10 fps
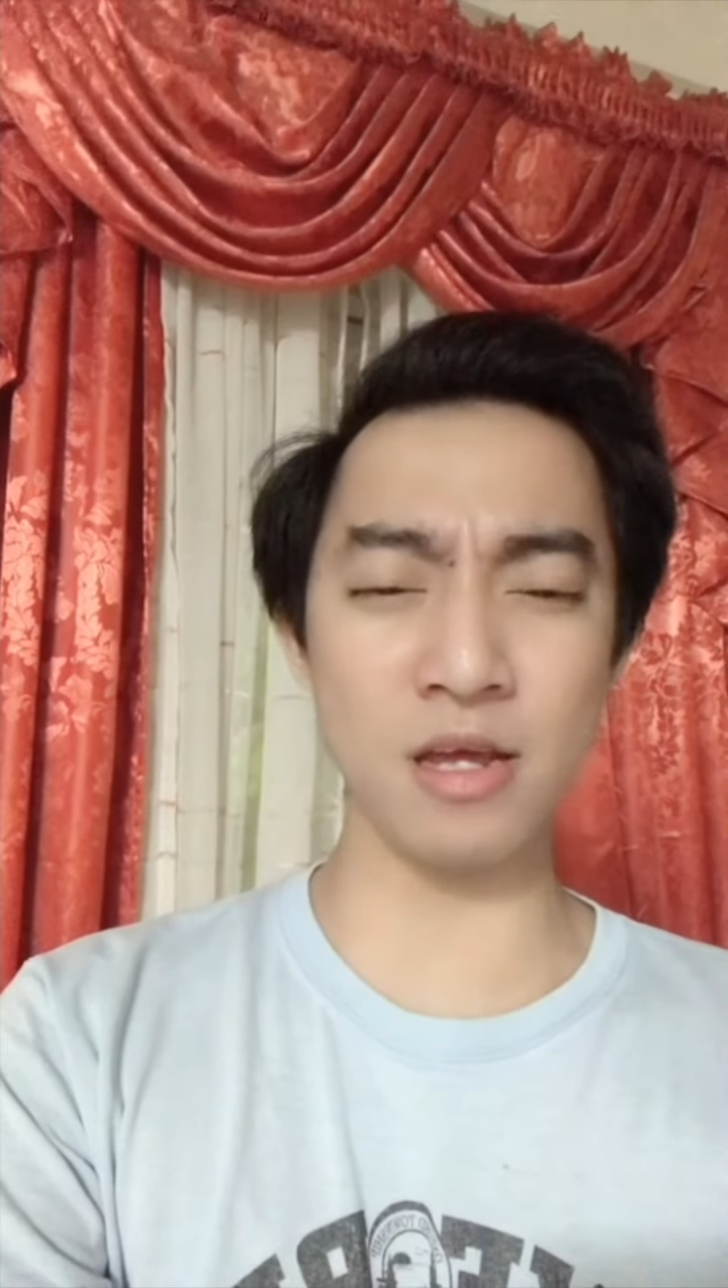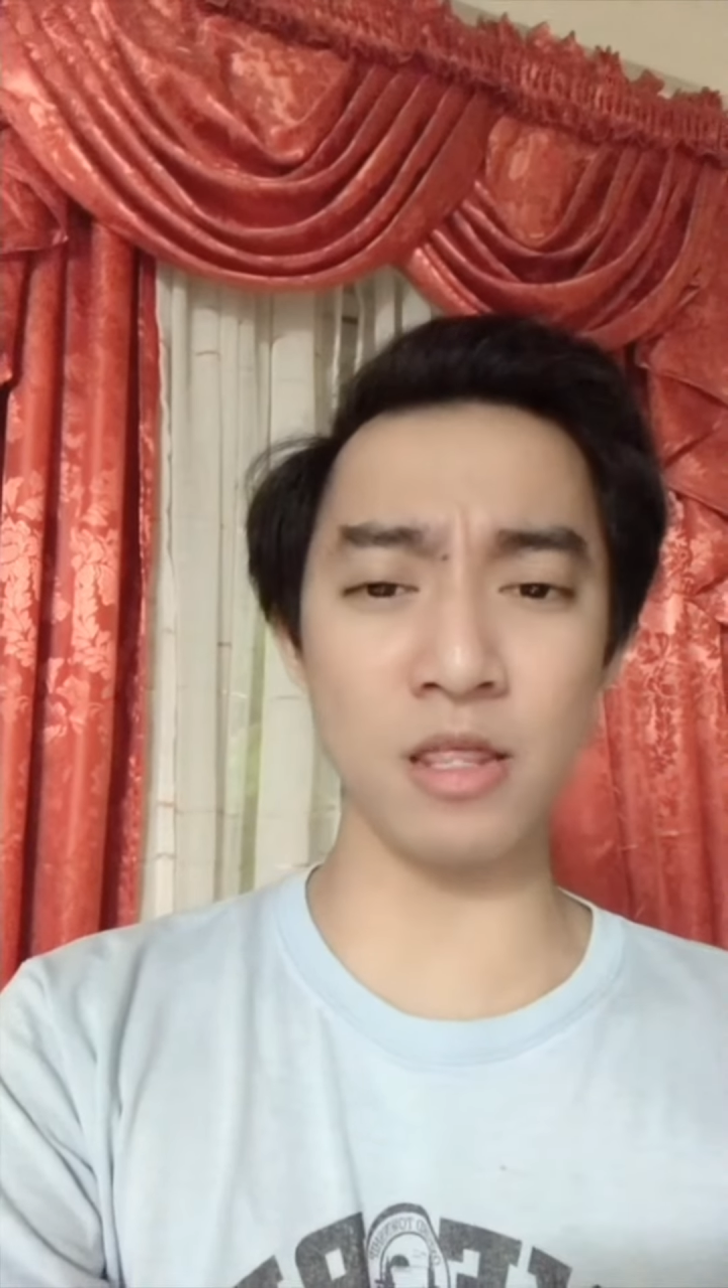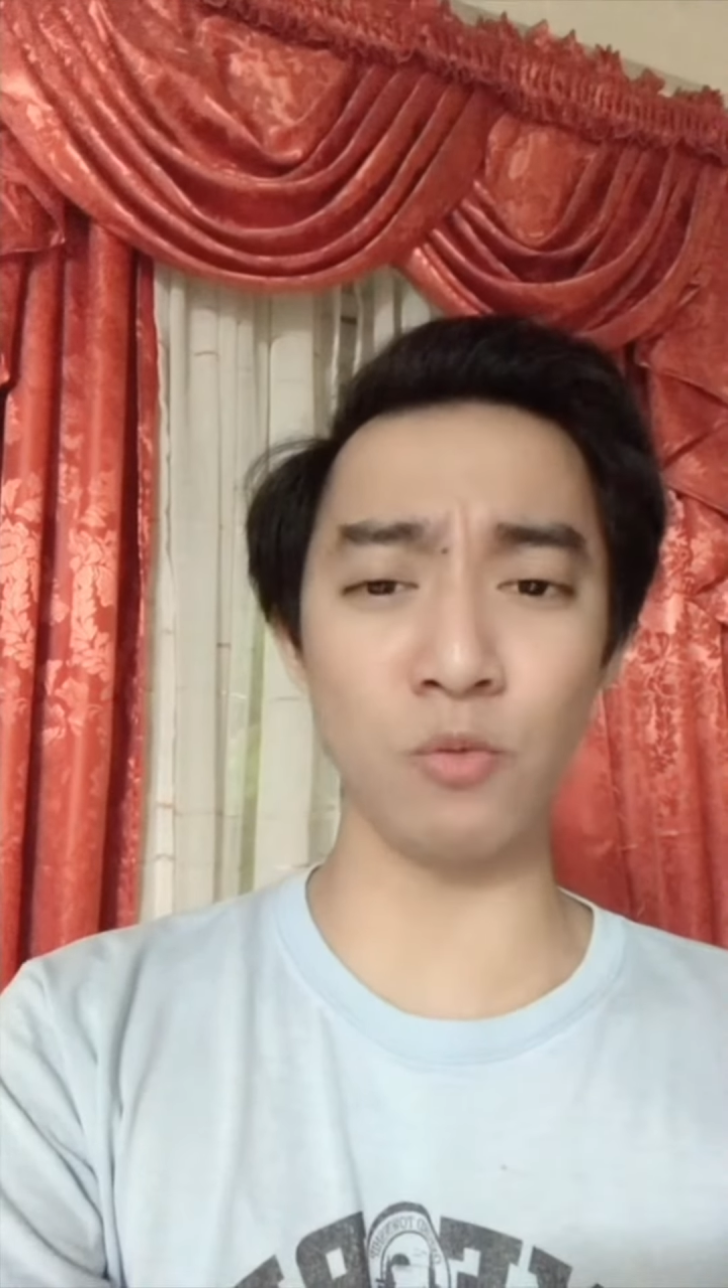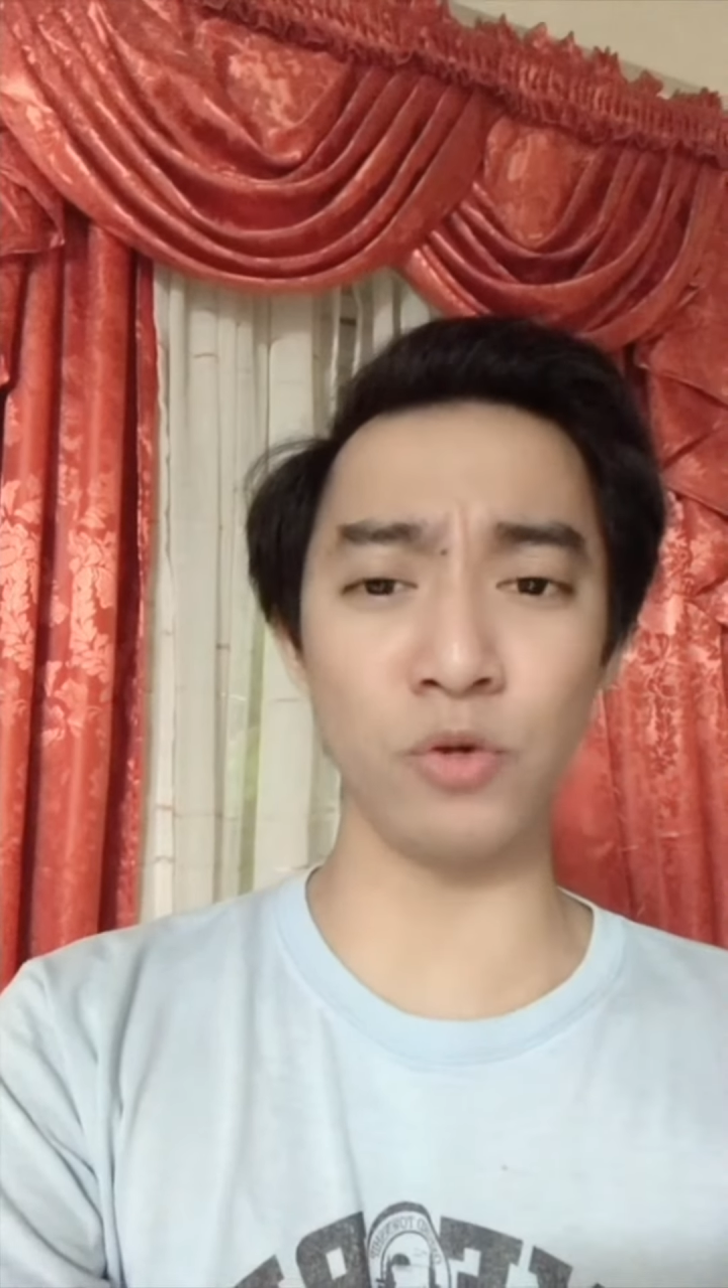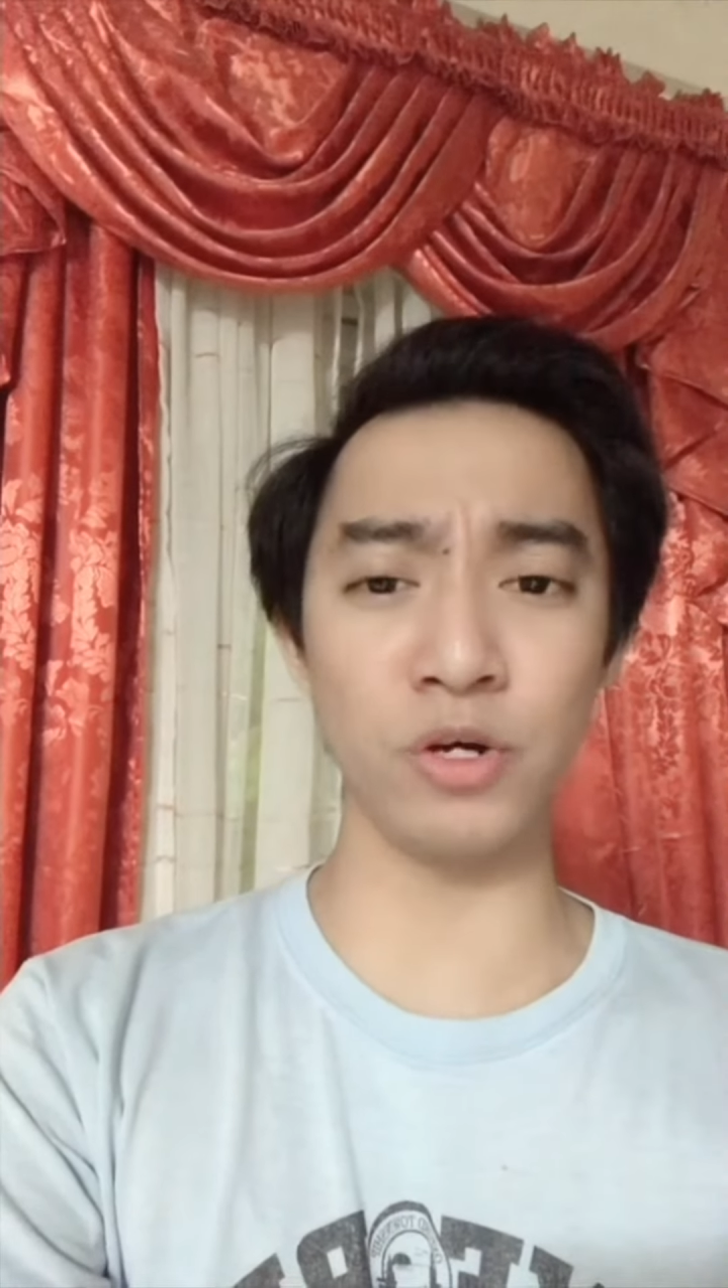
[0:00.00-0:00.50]
the
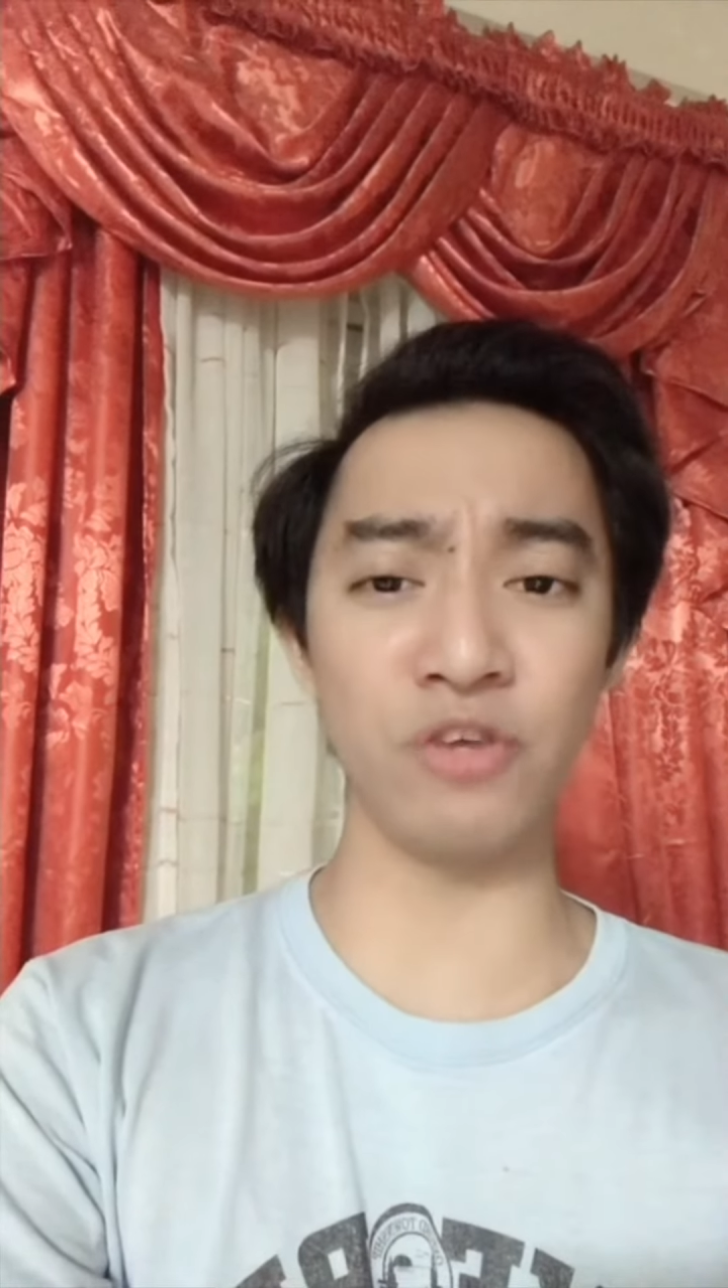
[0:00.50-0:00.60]
word